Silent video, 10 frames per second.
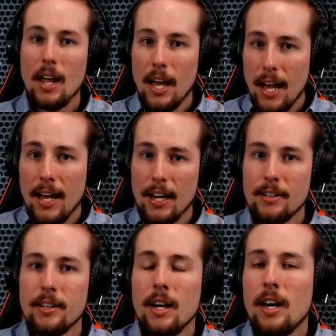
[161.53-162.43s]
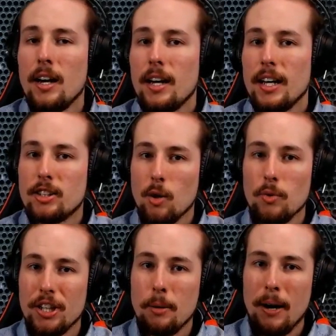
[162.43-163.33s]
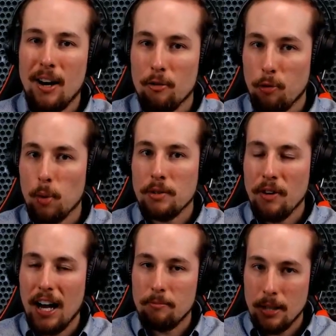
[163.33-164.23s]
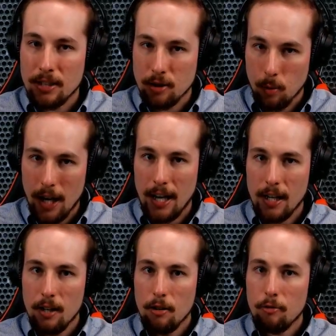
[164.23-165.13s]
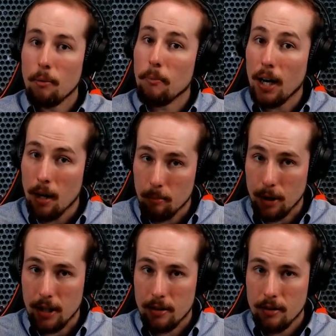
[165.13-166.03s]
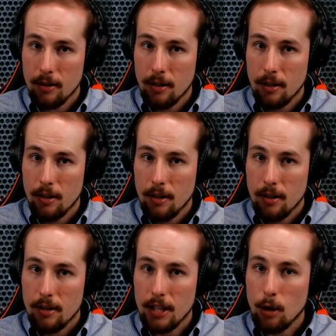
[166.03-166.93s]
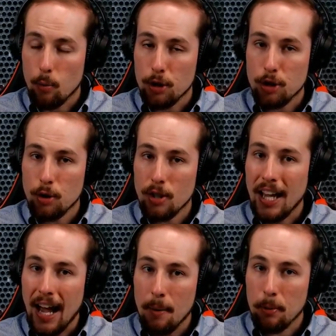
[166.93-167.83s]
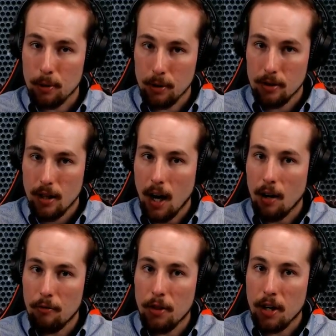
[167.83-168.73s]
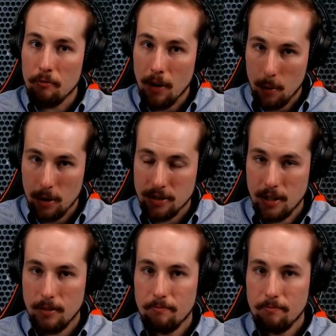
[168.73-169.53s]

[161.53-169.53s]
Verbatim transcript: And it's only about 45 minutes away from Montgomery, the original capital of the Confederacy.